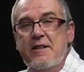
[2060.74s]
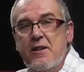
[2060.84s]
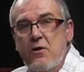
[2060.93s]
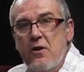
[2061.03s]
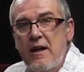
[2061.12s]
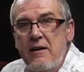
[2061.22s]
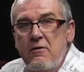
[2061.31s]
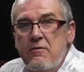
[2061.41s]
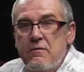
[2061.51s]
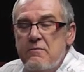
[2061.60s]
you know
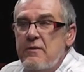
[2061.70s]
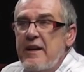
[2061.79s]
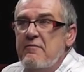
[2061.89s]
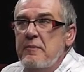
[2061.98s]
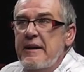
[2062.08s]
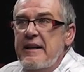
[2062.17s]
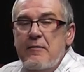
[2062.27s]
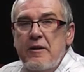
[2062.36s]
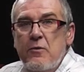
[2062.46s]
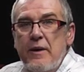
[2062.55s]
how we haven't been
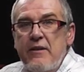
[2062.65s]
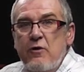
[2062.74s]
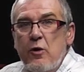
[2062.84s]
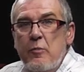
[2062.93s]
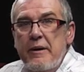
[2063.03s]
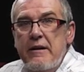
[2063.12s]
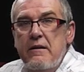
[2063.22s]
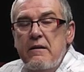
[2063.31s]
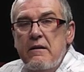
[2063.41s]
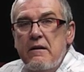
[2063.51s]
able to win rugby,
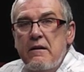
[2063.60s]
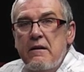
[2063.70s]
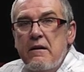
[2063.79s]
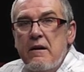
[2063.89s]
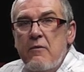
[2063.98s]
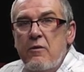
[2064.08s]
and we're